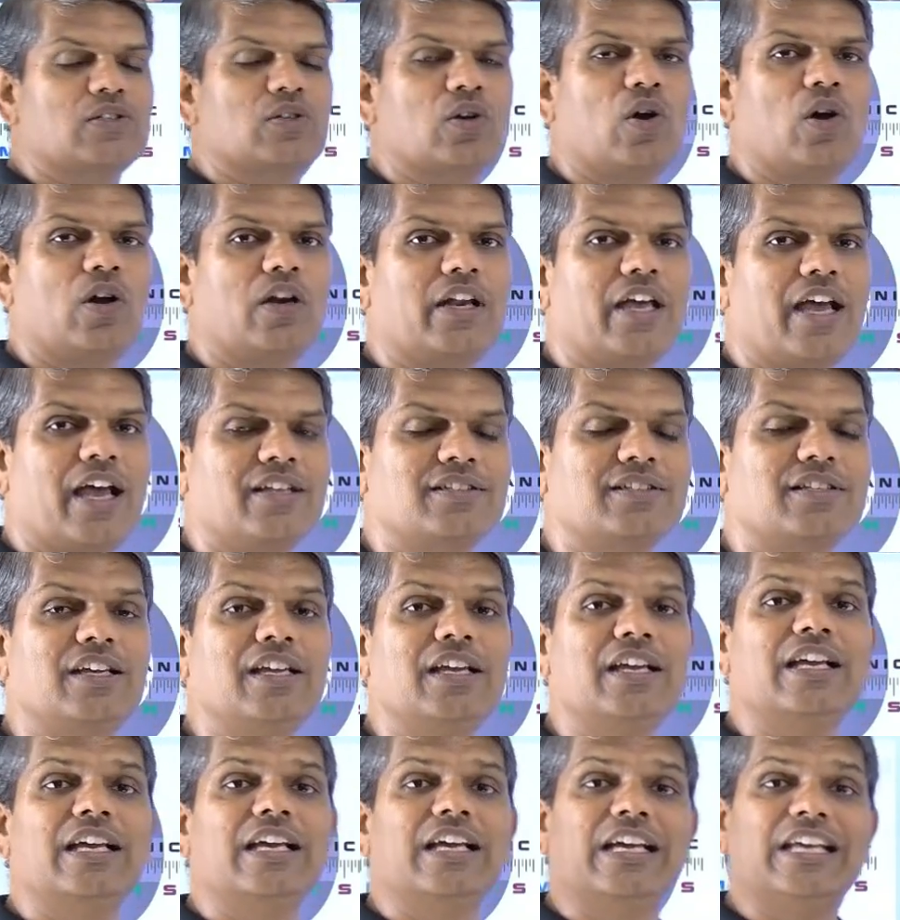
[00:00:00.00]
called as a
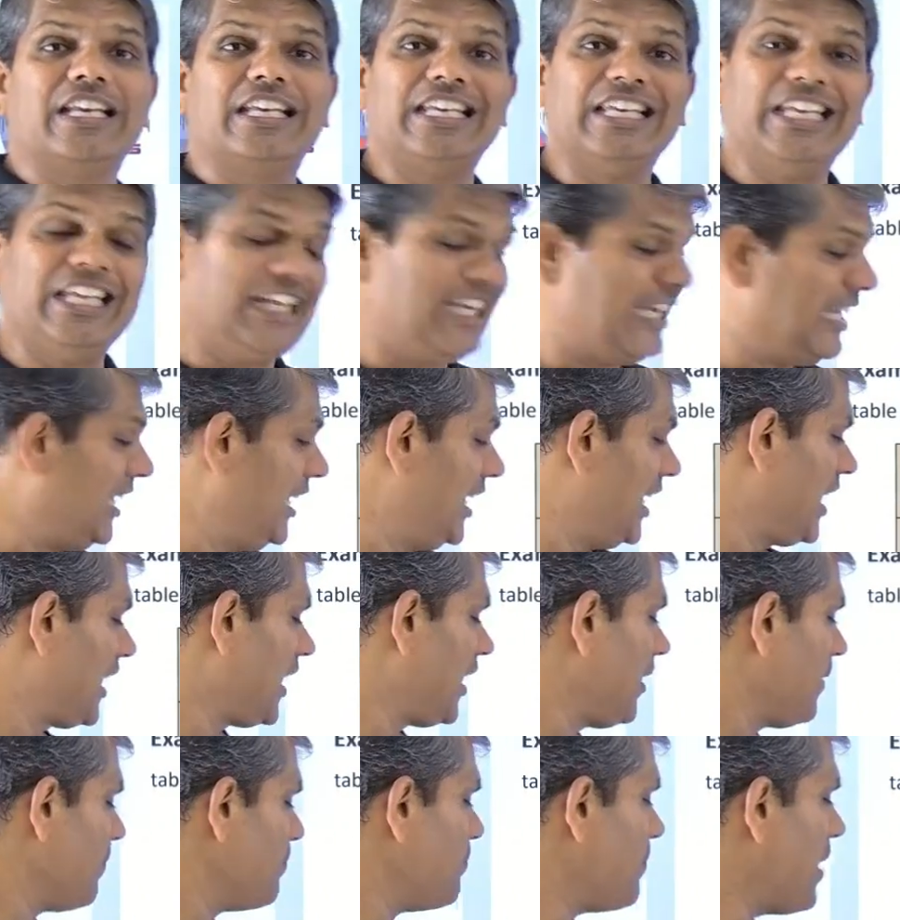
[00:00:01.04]
linear
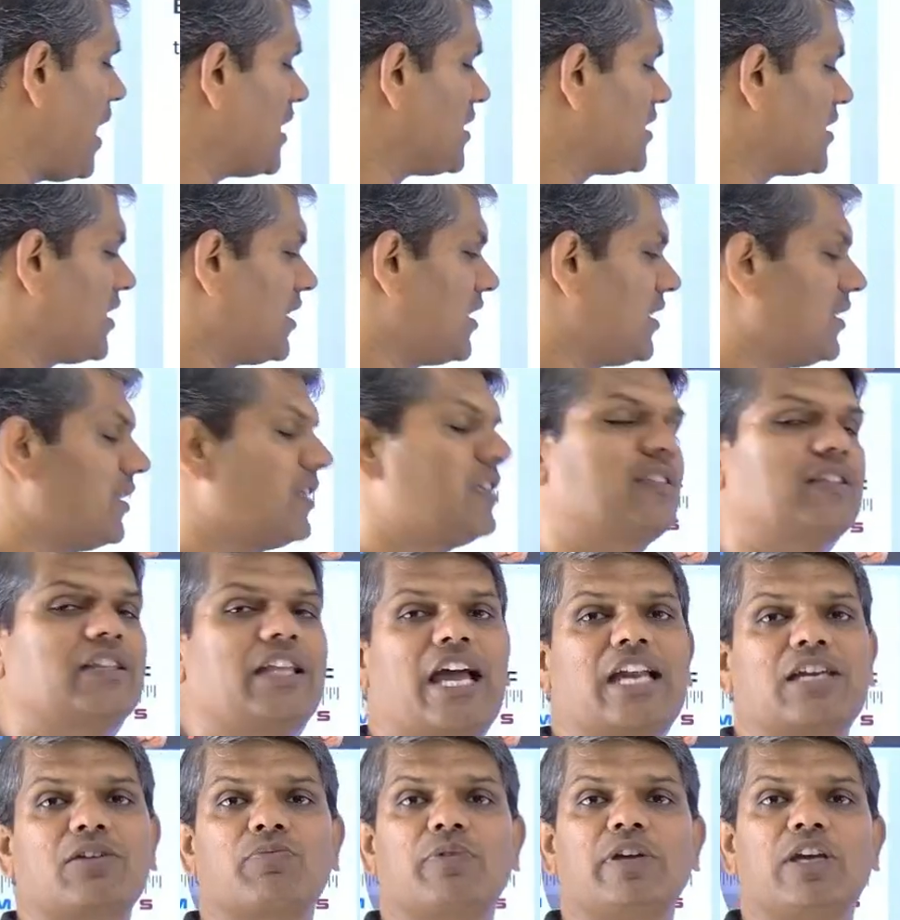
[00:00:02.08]
pattern
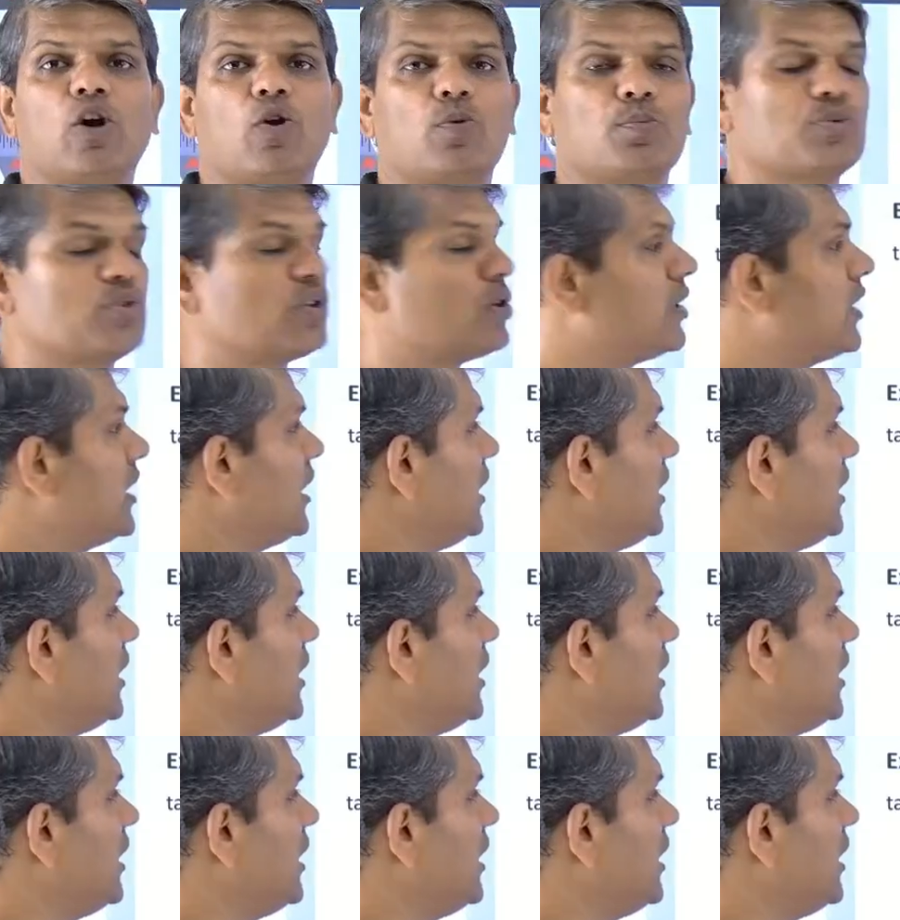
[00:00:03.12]
that we observed